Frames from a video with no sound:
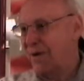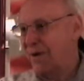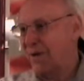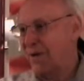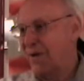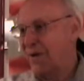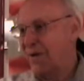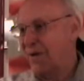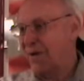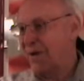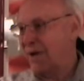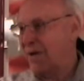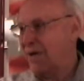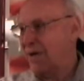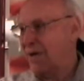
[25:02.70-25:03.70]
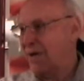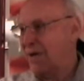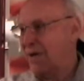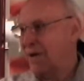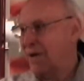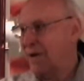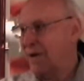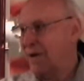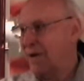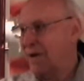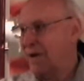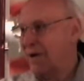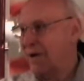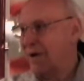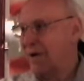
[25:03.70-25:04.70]
your hull was so thin,
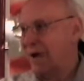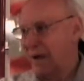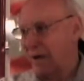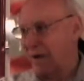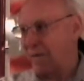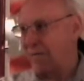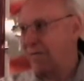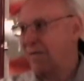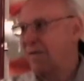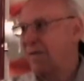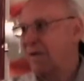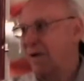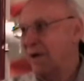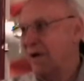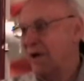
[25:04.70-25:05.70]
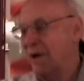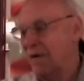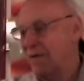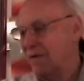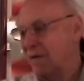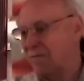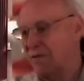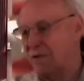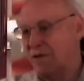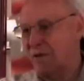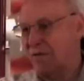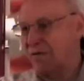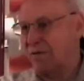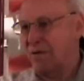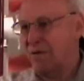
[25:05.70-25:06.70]
yeah. right? Yeah, there was
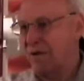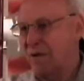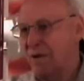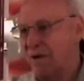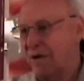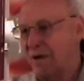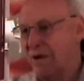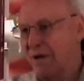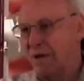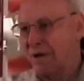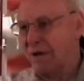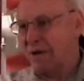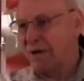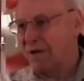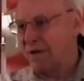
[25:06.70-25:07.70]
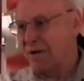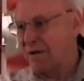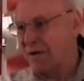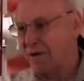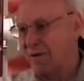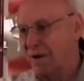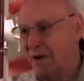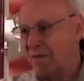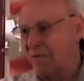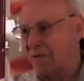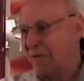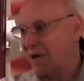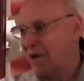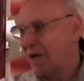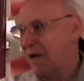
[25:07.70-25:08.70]
no no
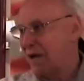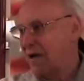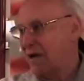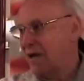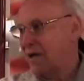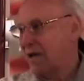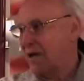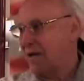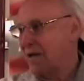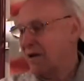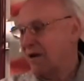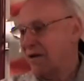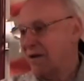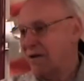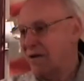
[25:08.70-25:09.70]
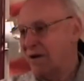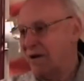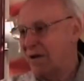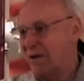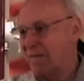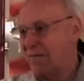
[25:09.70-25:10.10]
armament, anything mm -hmm. at all.